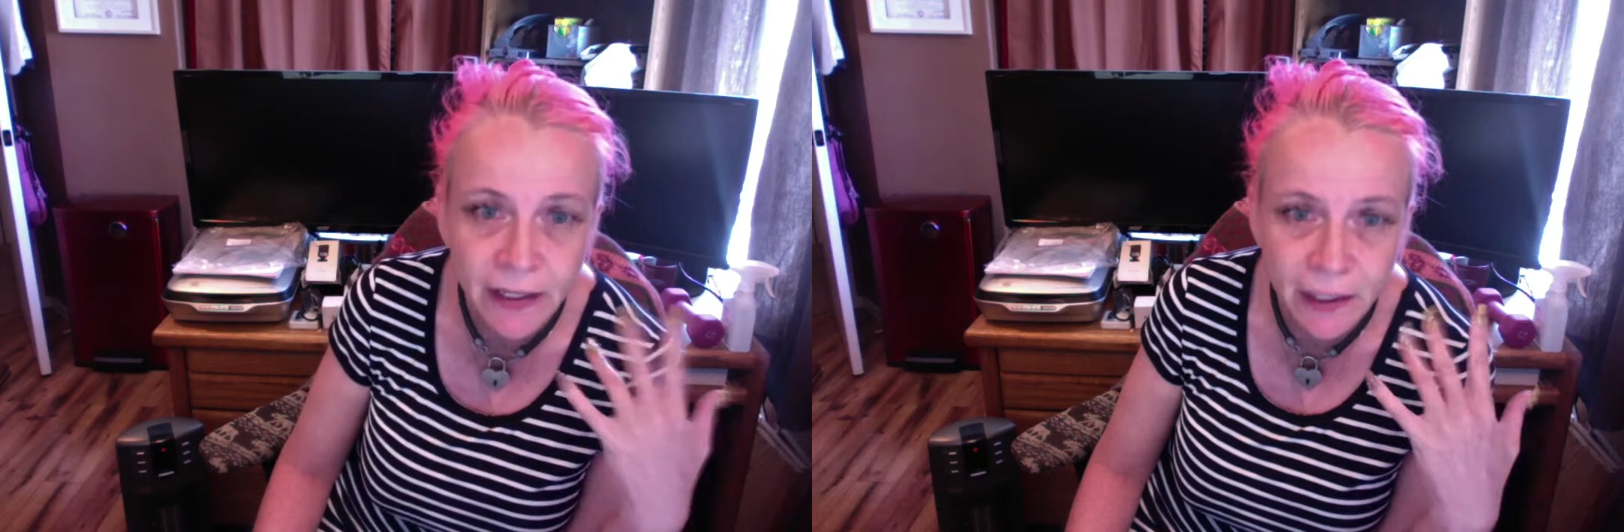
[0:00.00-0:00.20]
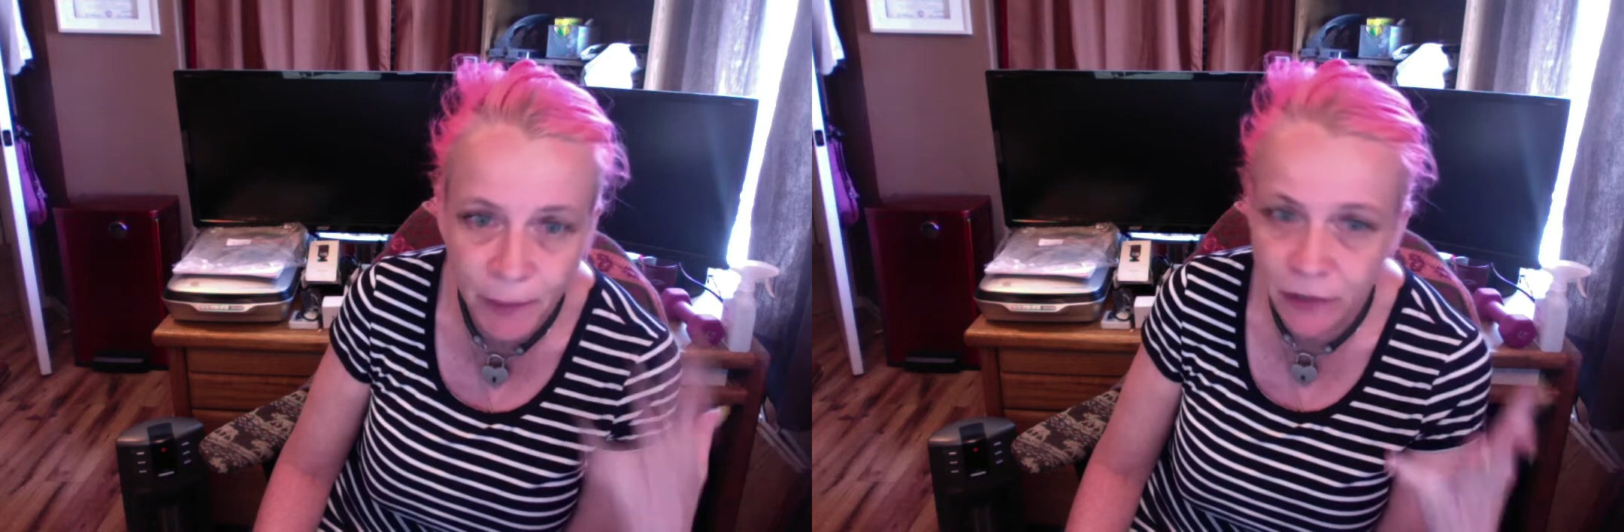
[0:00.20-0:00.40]
I
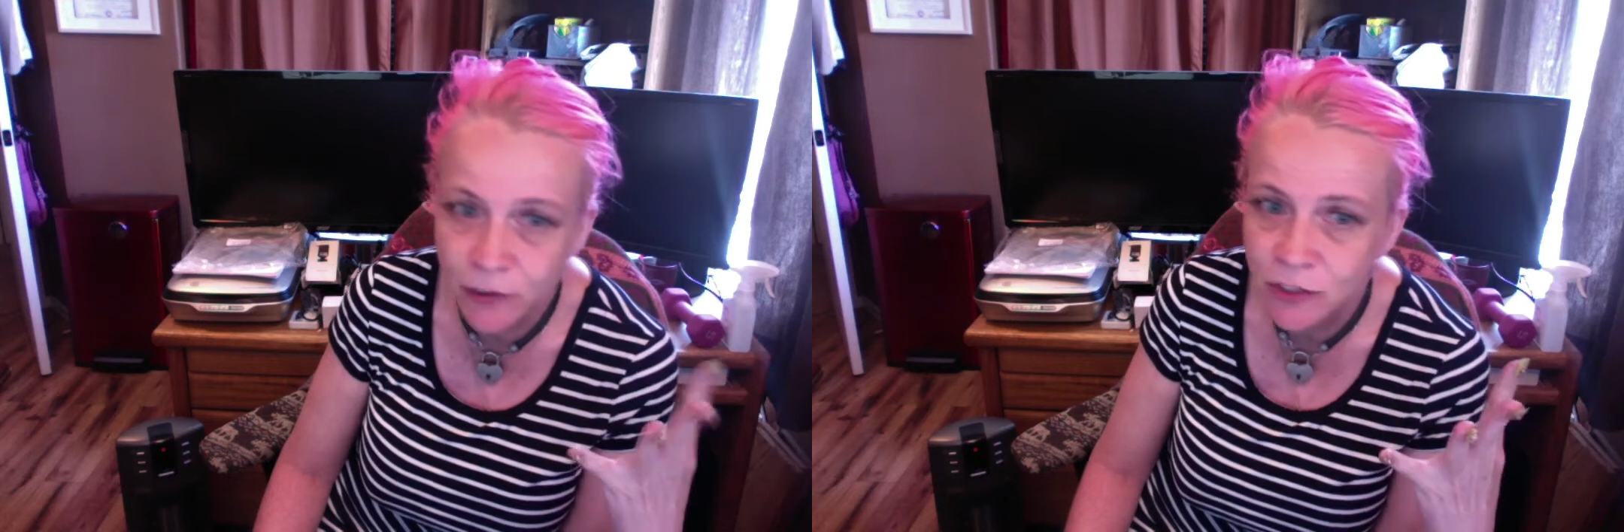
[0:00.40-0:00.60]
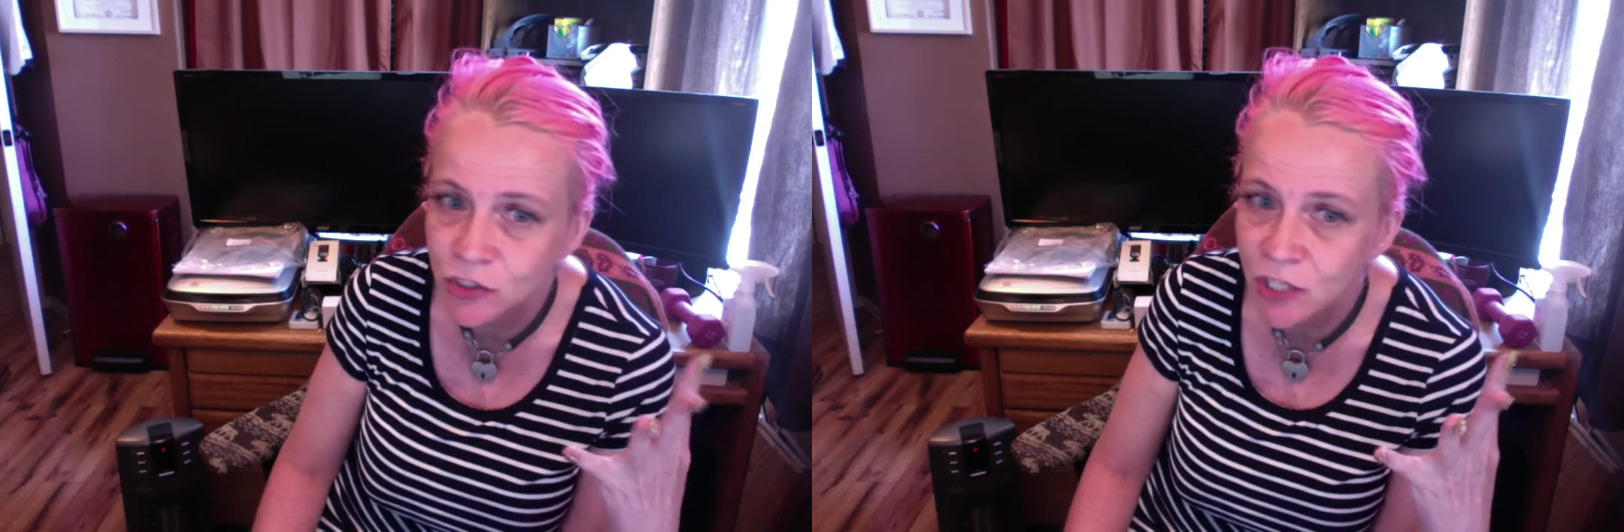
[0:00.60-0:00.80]
get better
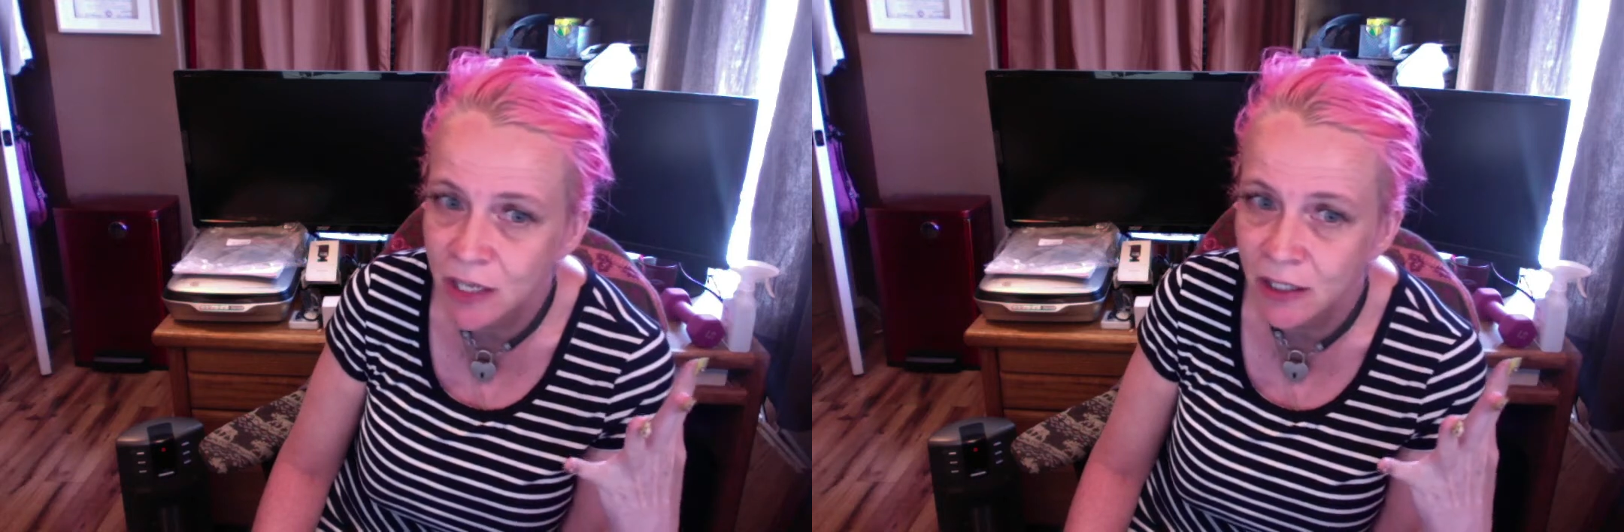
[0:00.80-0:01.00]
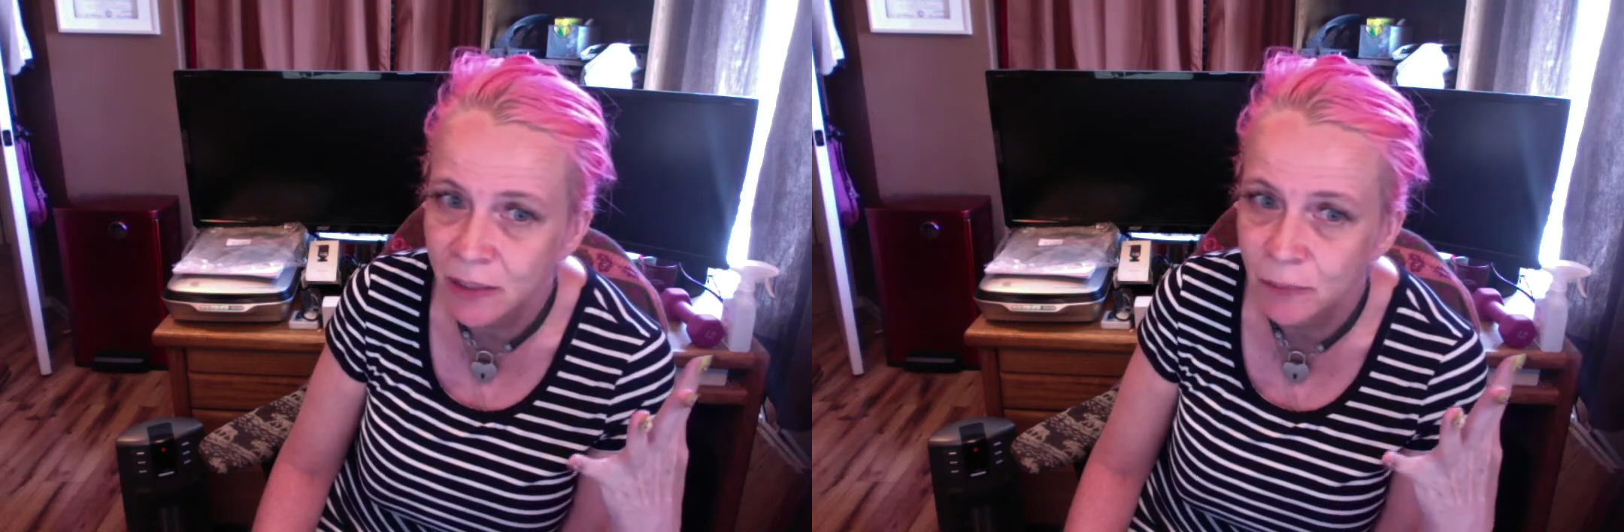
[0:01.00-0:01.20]
each
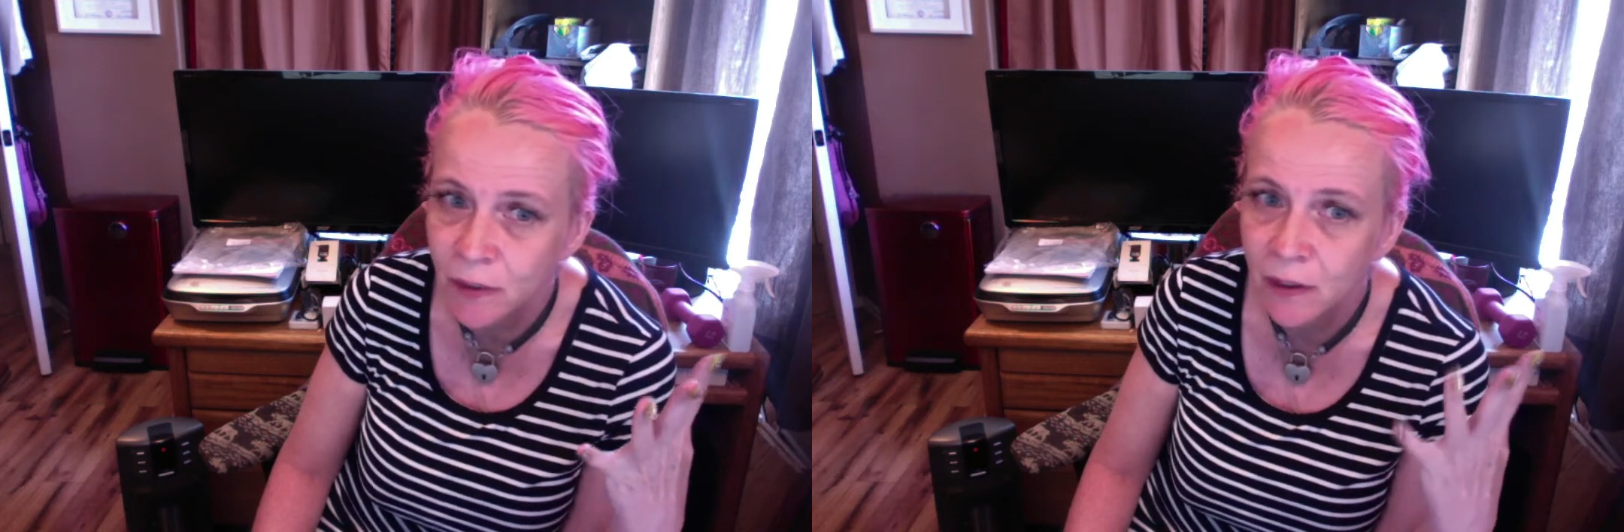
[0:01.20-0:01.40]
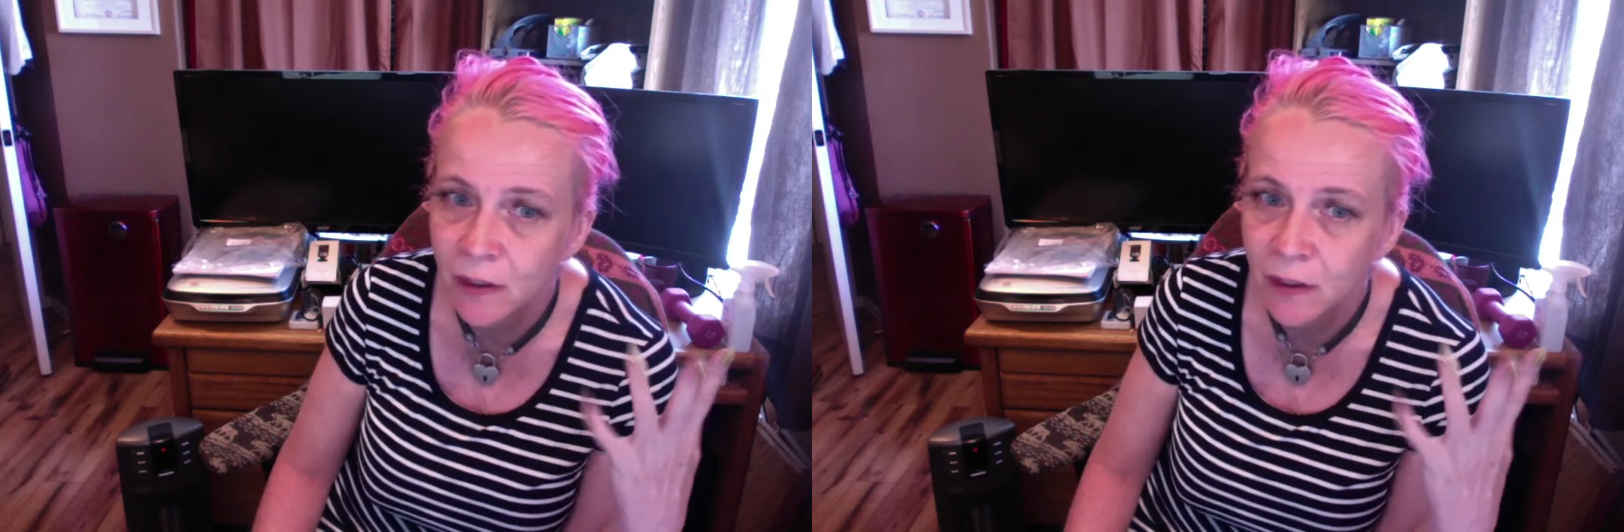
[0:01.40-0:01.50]
time.